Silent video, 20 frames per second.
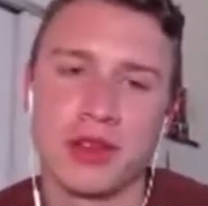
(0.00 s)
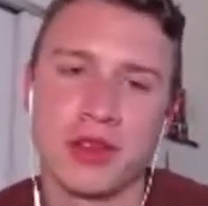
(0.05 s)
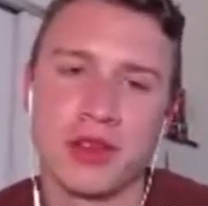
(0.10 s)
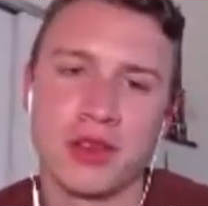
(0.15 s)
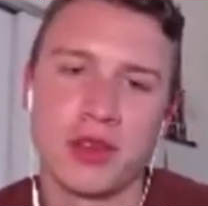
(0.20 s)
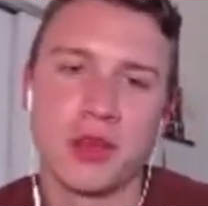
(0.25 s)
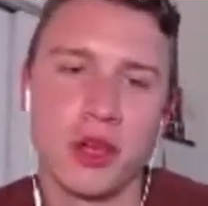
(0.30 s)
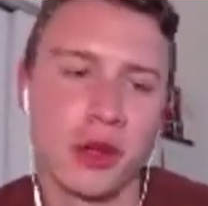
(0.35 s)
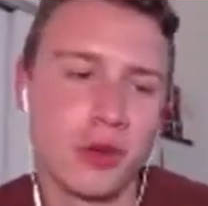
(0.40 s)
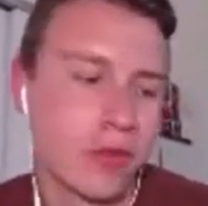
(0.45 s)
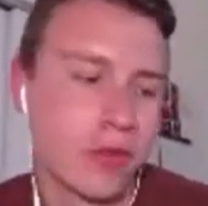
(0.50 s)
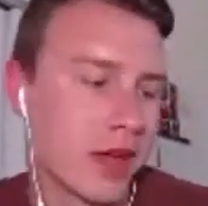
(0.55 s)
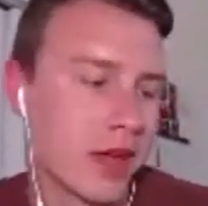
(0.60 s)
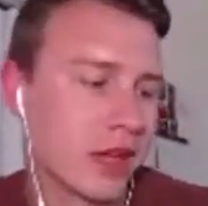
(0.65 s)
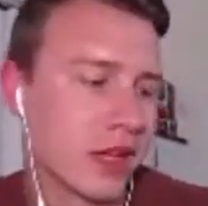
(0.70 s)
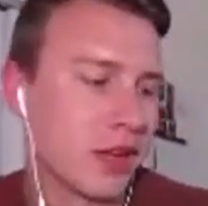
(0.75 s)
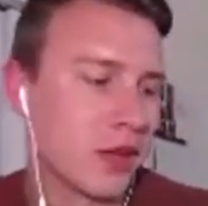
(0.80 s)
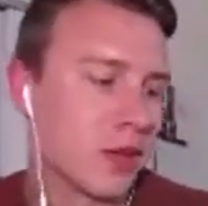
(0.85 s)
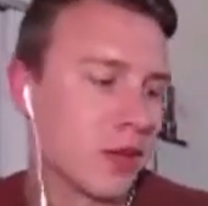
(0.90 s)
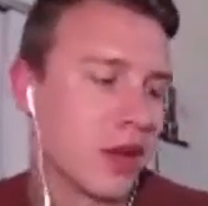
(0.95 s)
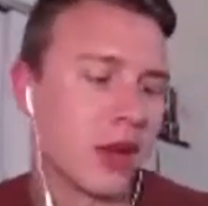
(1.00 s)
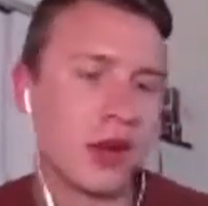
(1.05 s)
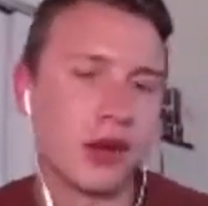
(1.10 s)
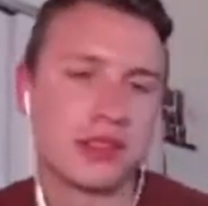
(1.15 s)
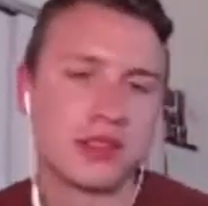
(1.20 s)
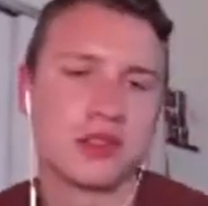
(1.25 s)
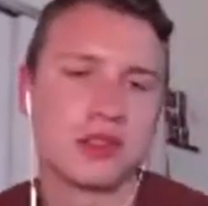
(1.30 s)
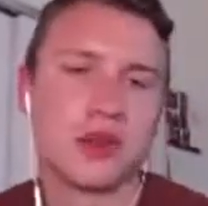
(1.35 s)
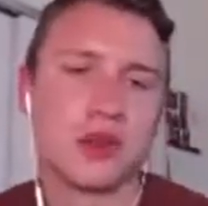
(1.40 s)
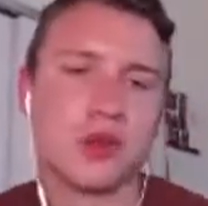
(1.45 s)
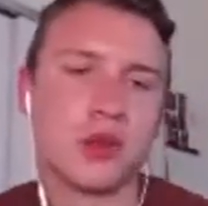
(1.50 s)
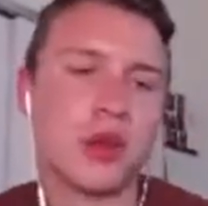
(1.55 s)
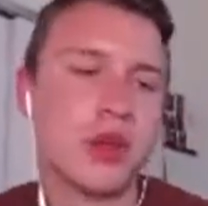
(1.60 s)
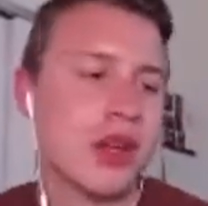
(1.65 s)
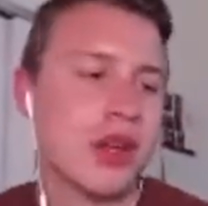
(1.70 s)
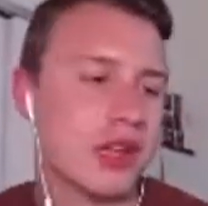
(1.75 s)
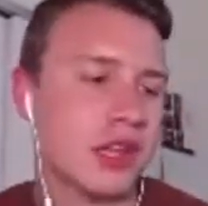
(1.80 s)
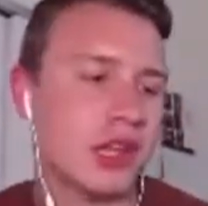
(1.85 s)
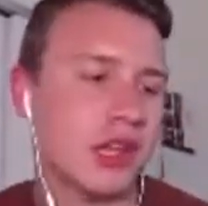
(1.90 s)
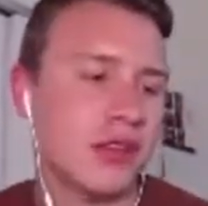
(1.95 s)
young man named ERYS who
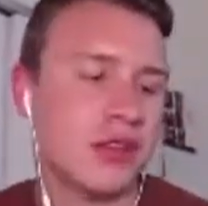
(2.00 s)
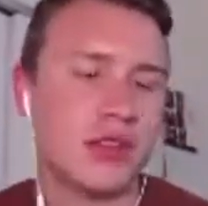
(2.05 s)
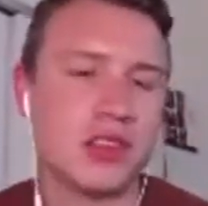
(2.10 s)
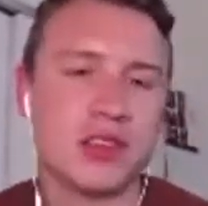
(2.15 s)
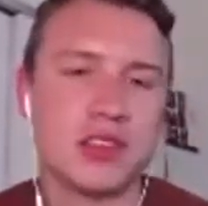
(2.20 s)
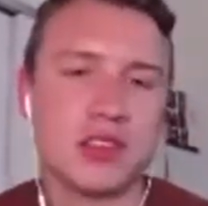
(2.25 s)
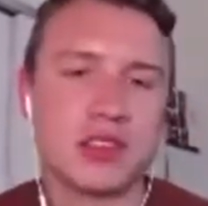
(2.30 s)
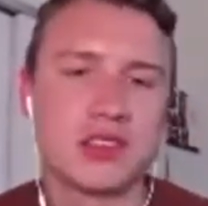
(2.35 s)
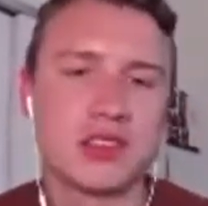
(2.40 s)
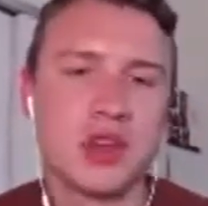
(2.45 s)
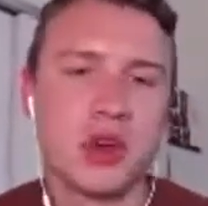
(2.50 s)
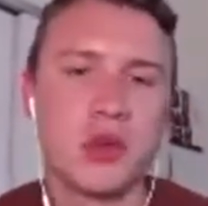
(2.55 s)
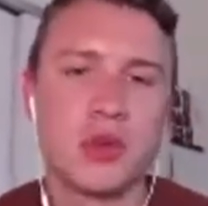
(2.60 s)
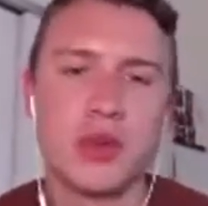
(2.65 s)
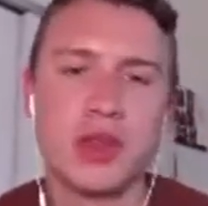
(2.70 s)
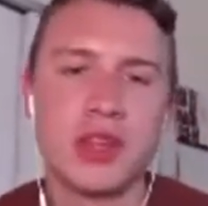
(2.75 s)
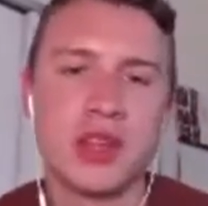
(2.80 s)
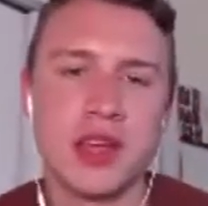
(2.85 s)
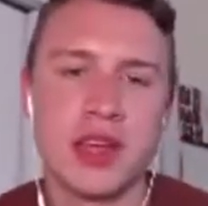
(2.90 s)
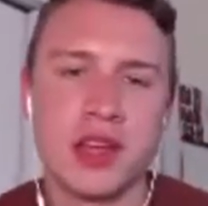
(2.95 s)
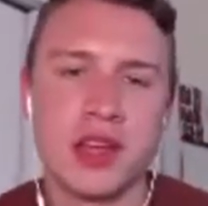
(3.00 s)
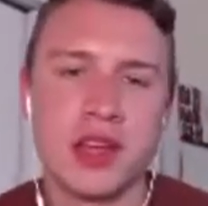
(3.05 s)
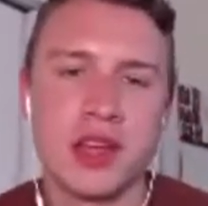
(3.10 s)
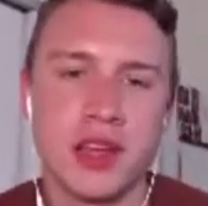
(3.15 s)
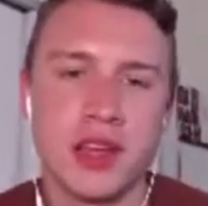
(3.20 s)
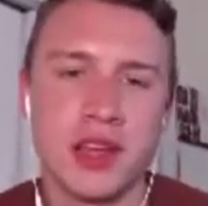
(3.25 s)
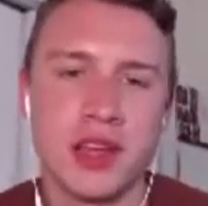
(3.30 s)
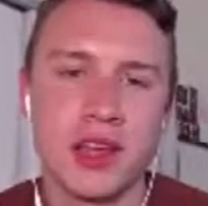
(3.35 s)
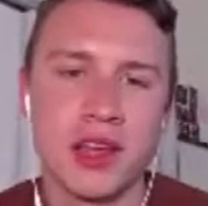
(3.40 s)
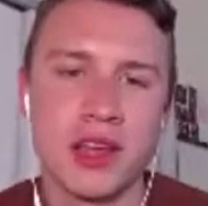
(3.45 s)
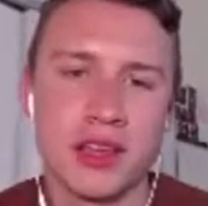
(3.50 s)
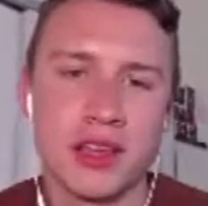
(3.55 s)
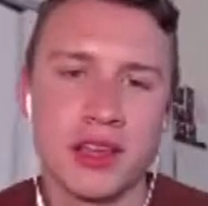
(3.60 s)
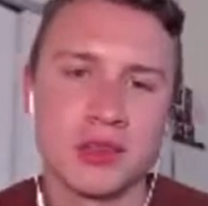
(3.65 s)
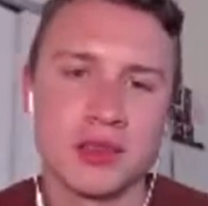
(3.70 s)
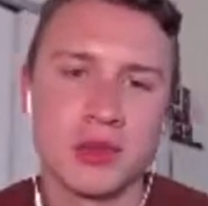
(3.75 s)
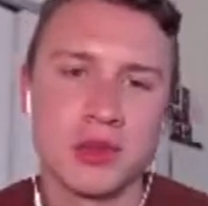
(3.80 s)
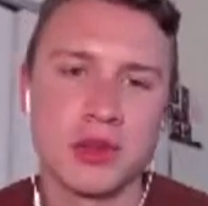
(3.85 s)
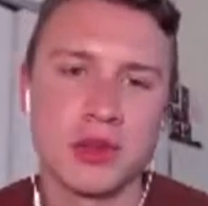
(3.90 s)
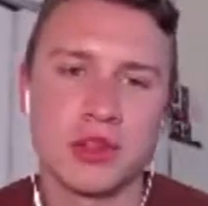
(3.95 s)
lives in dystopian LA,
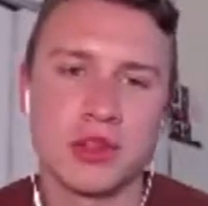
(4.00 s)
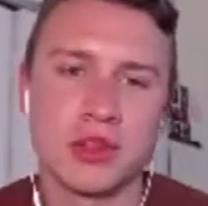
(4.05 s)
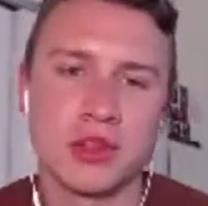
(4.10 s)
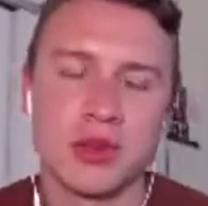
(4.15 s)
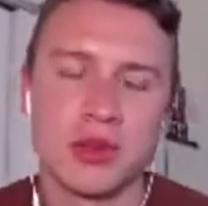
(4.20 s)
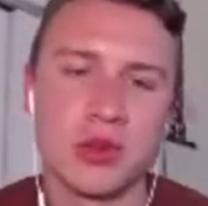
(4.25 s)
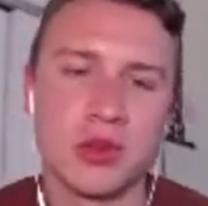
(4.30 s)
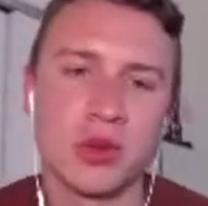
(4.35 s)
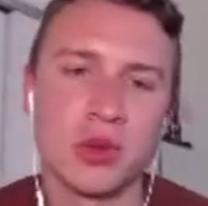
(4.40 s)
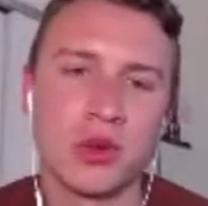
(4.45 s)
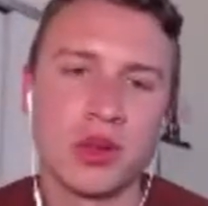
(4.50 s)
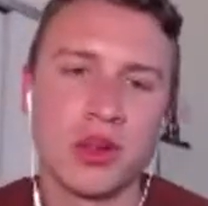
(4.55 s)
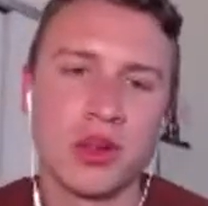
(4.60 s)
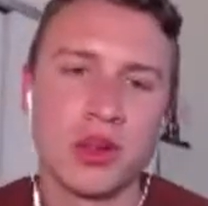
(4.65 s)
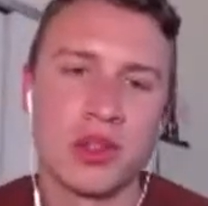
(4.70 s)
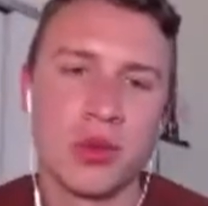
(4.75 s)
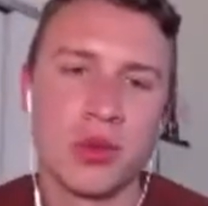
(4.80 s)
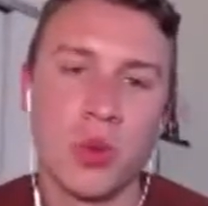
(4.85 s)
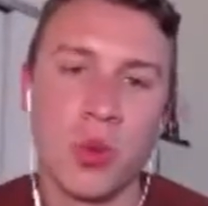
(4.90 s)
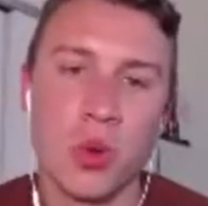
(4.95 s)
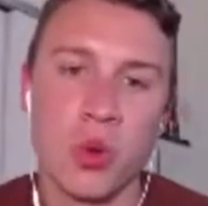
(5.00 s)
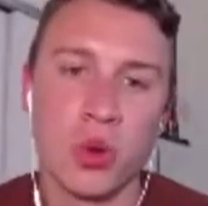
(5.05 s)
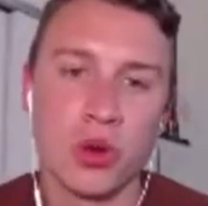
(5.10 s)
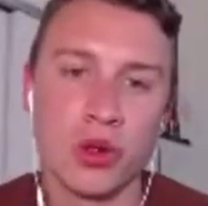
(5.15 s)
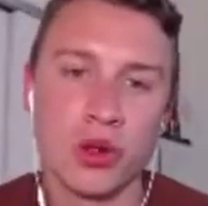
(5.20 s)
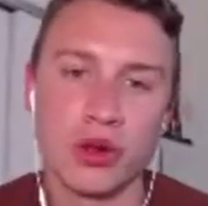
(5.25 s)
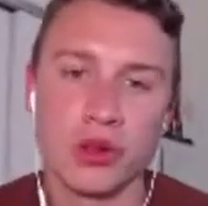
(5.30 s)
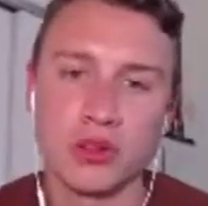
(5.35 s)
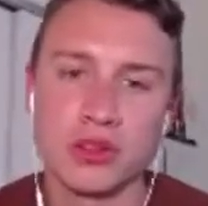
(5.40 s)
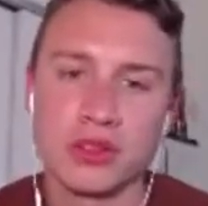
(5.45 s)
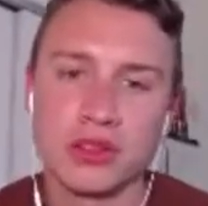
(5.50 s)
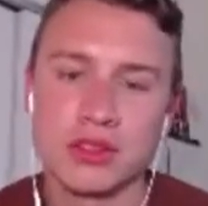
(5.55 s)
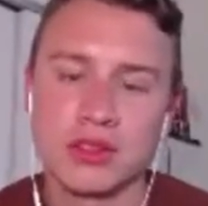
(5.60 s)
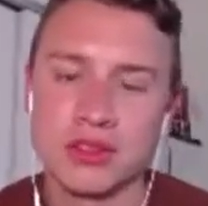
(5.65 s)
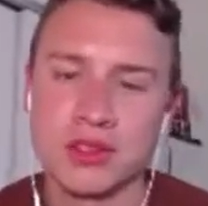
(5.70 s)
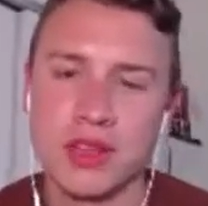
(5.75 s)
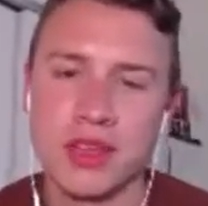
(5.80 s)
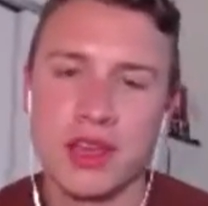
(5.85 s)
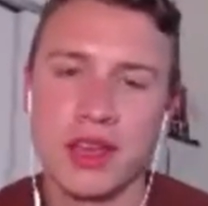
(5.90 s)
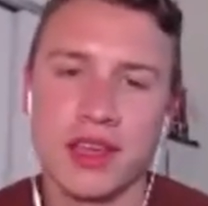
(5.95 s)
similar to the
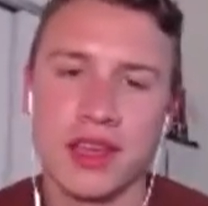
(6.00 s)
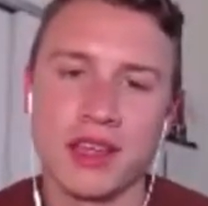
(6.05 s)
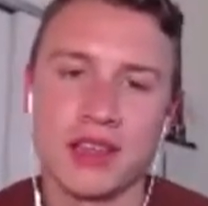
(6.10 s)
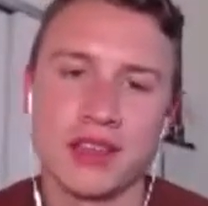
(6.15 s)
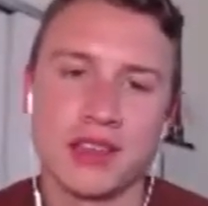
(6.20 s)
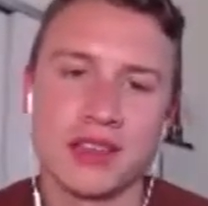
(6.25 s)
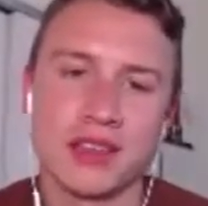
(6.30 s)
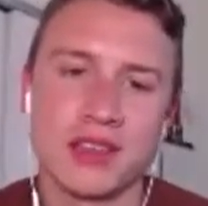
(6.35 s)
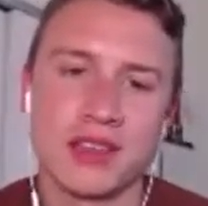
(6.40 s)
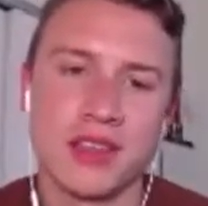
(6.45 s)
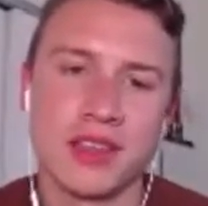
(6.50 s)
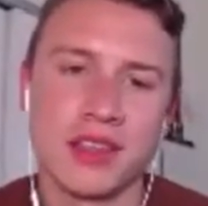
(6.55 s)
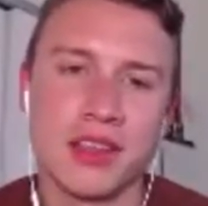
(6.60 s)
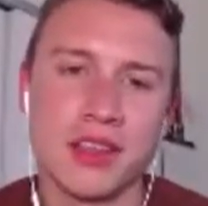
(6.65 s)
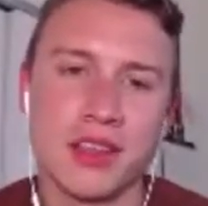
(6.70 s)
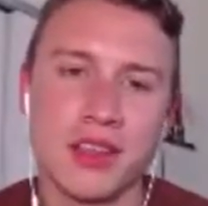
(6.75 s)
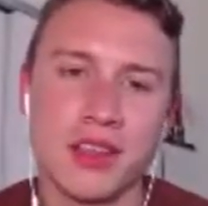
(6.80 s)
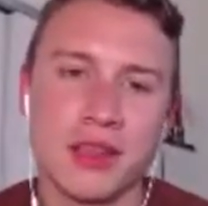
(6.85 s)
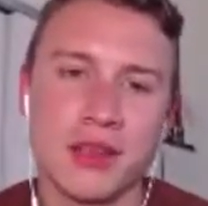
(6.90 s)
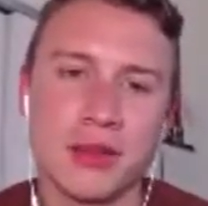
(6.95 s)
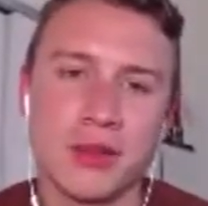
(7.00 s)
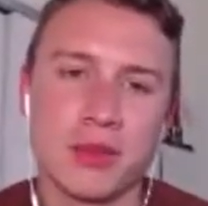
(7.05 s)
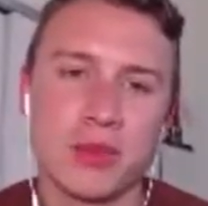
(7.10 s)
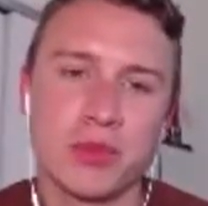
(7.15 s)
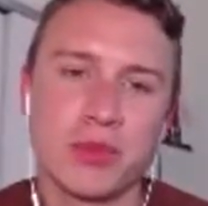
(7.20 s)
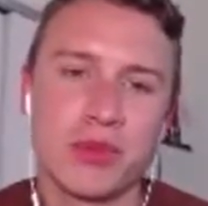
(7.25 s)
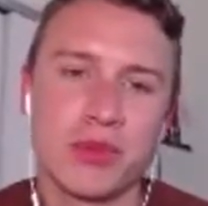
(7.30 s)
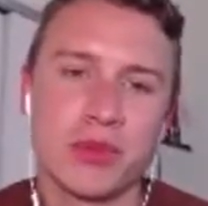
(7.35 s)
Warriors, and he